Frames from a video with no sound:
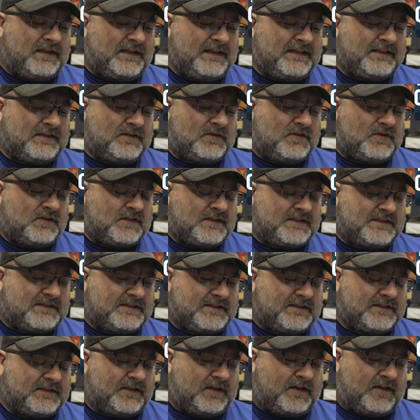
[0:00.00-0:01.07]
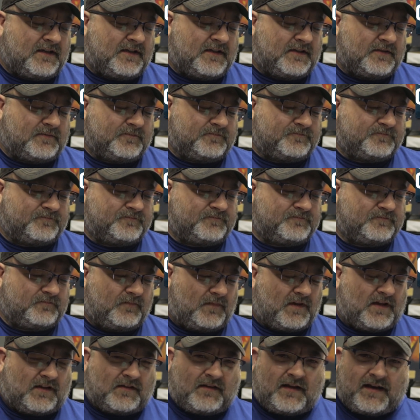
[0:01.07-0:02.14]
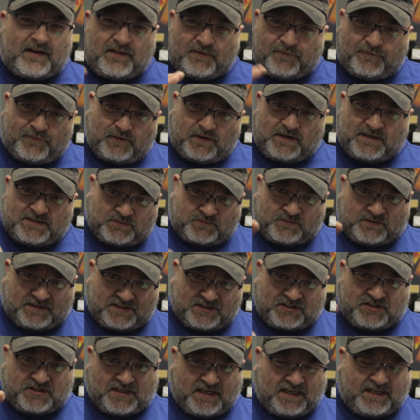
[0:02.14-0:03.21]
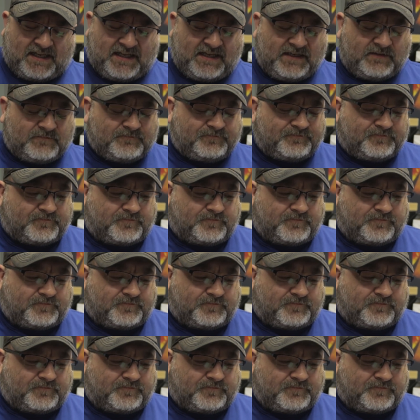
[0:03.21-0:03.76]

it looked, a lot of the footage is really shaky.